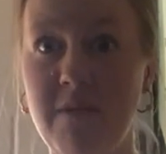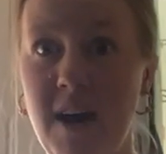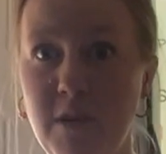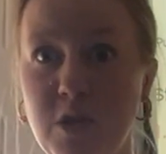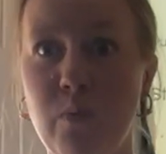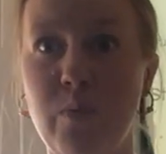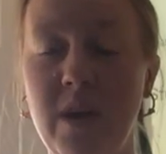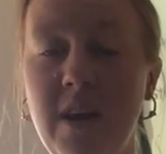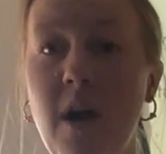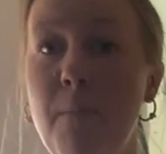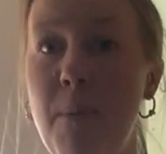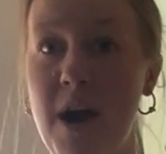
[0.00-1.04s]
how to read
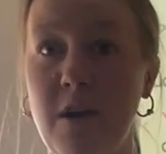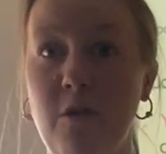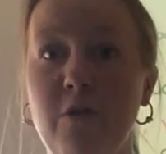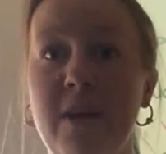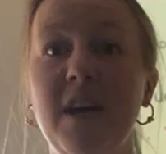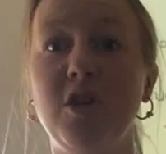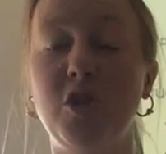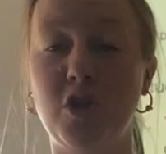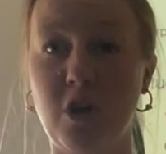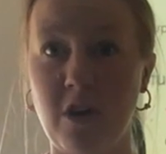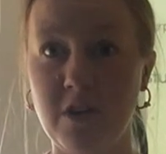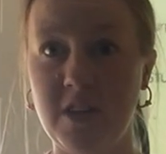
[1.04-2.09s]
a pedigree
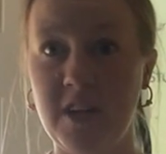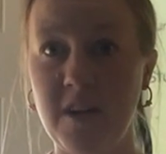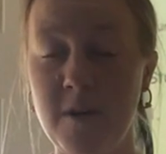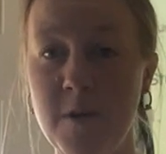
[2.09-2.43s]
chart.